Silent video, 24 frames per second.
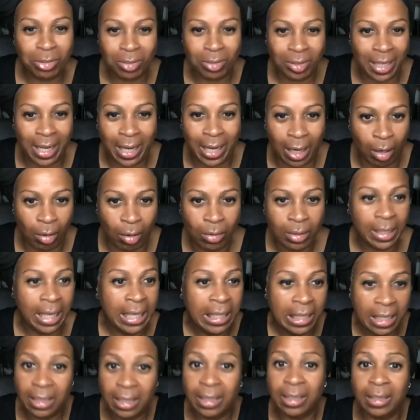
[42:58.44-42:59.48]
now. They
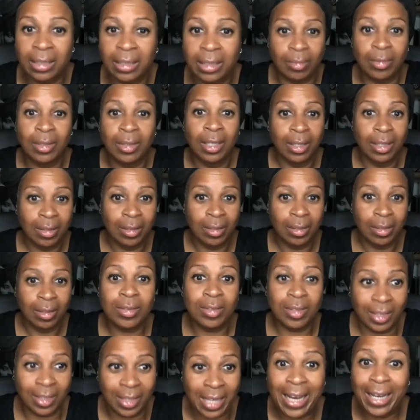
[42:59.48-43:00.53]
need to
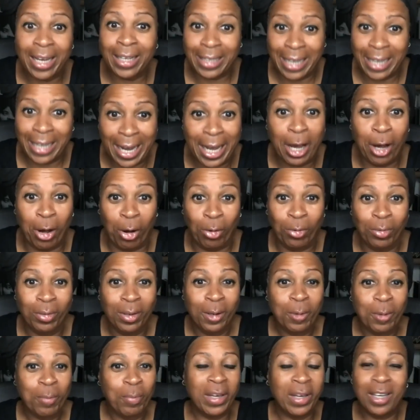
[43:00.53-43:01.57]
stand down,
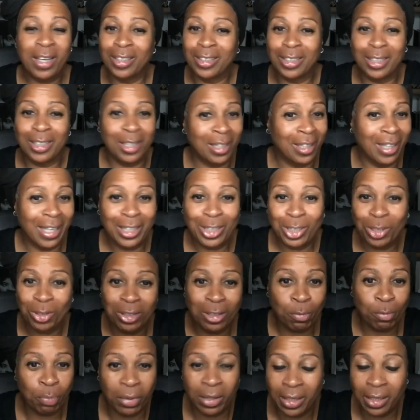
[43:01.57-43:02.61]
because unless you're
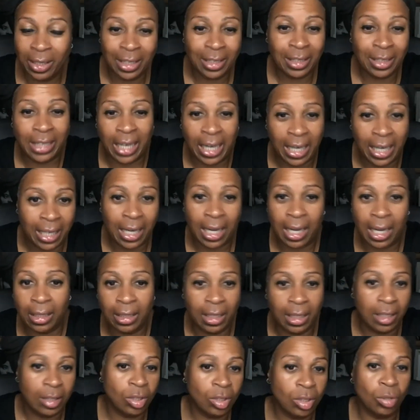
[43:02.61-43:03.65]
as brilliant as Jane Elliott to